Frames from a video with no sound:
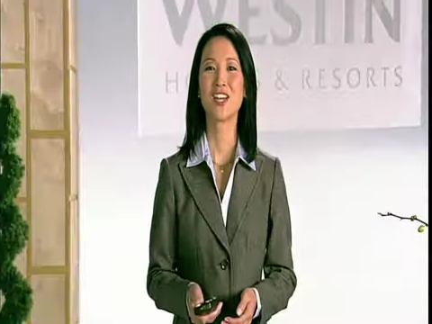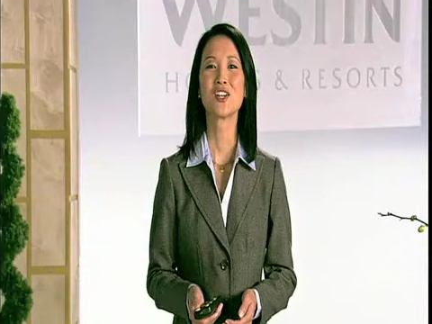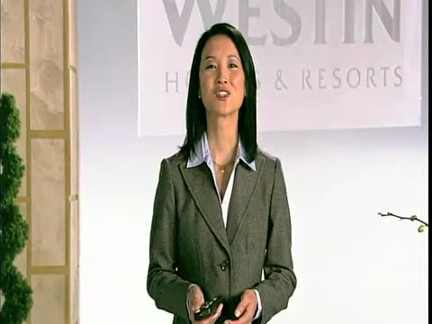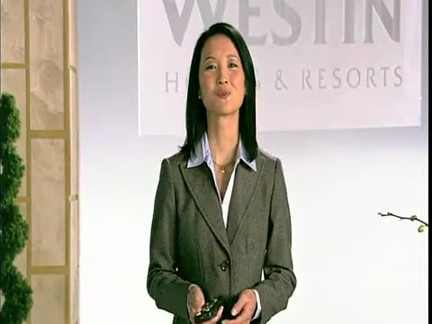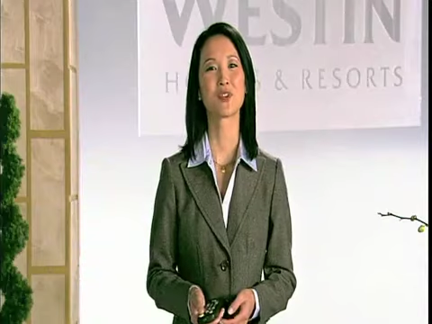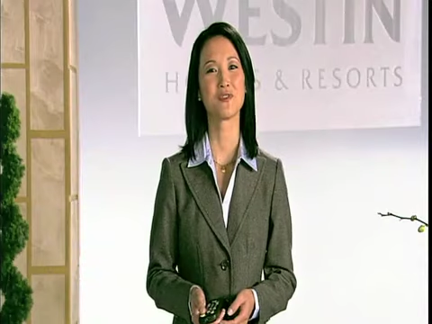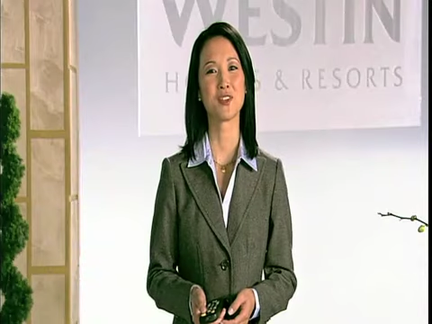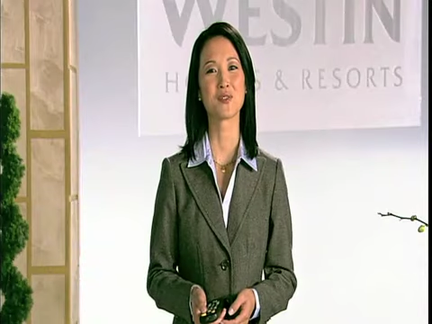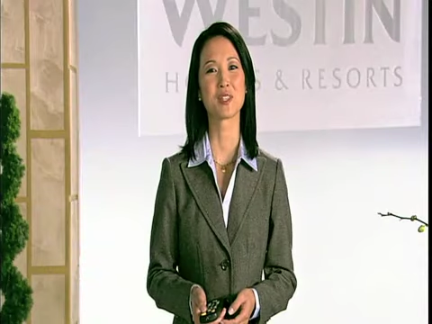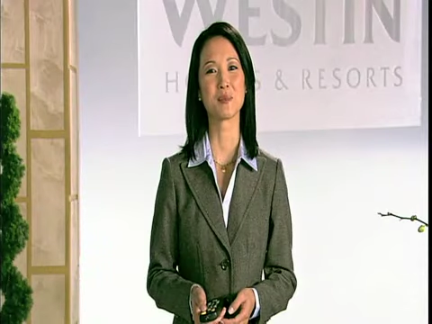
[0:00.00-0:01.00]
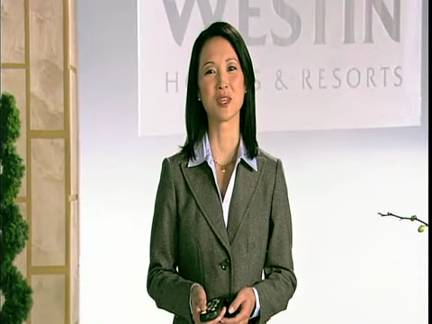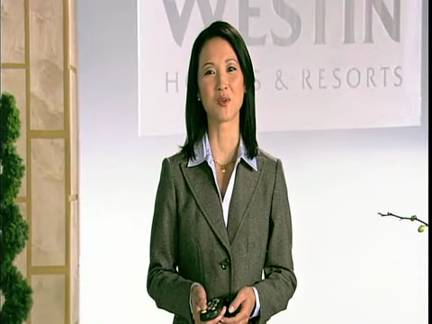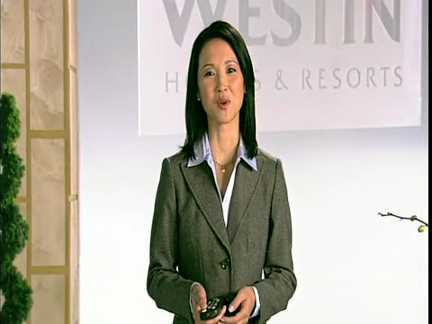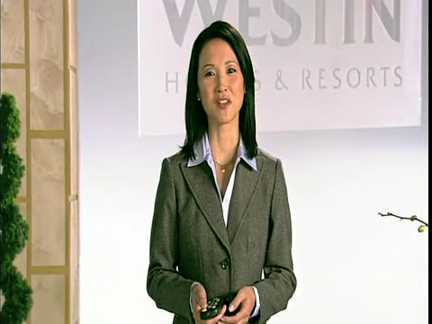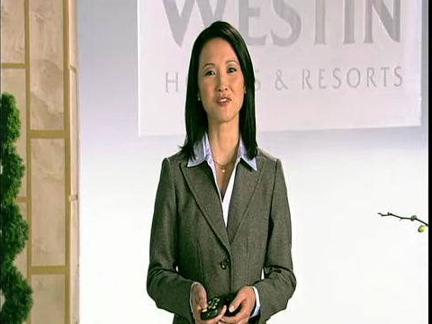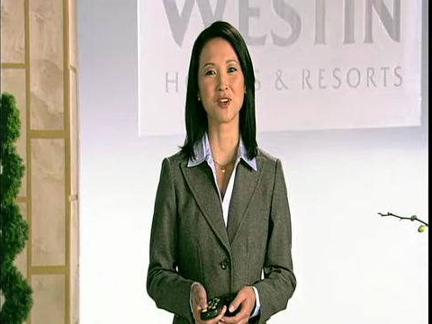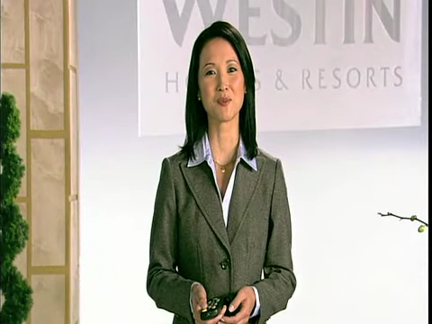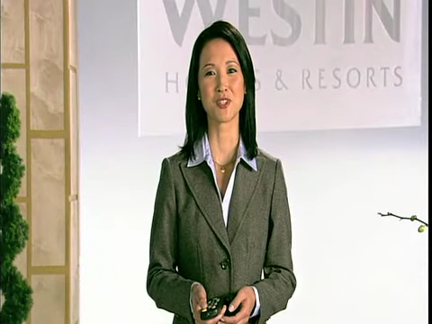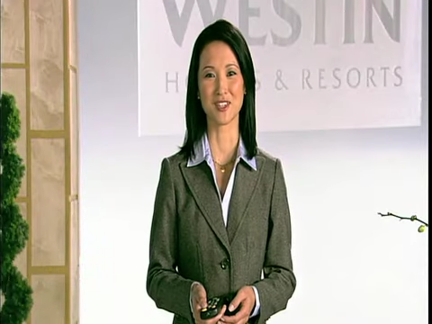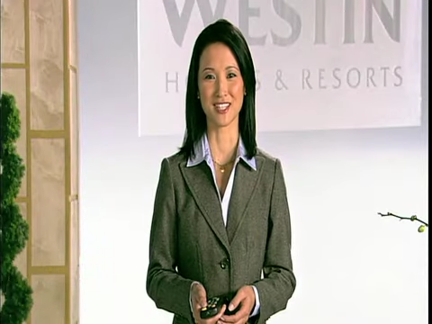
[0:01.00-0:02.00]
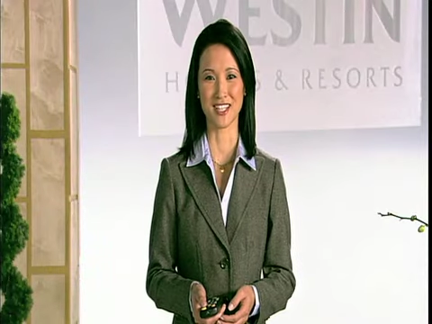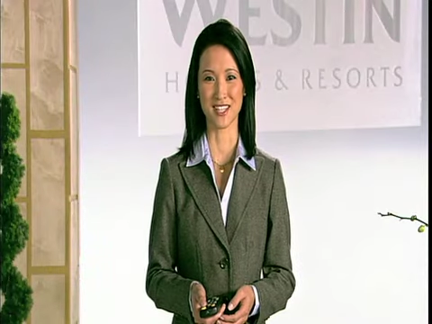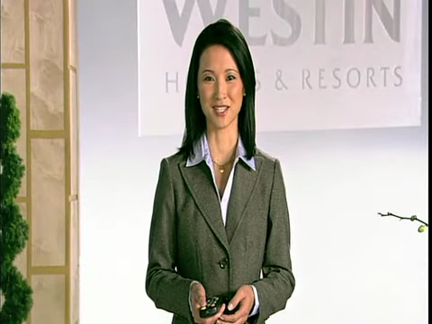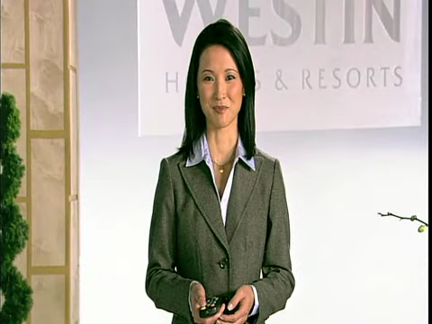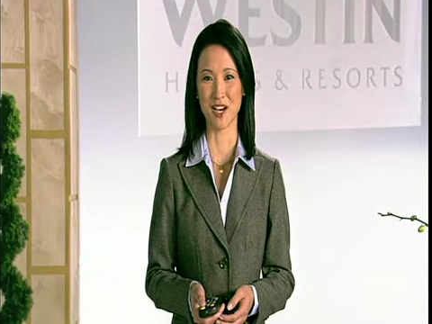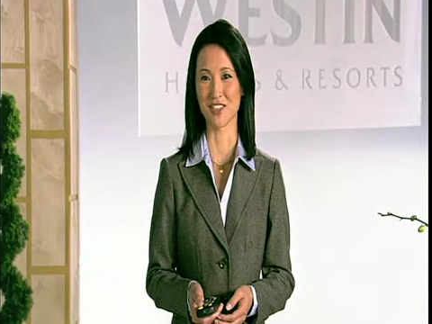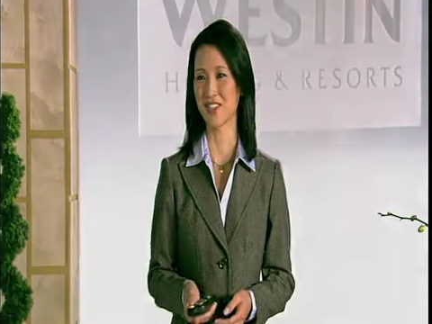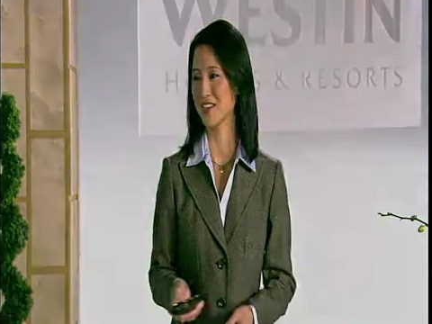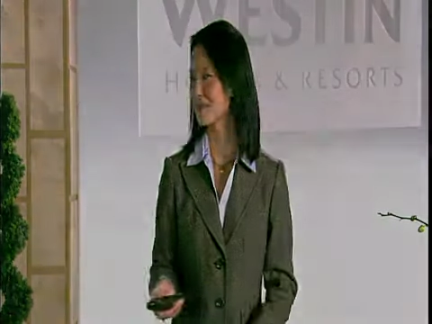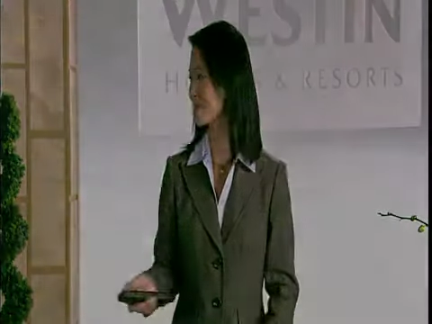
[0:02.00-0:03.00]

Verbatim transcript: Here's a preview of some of the great films you can see this month.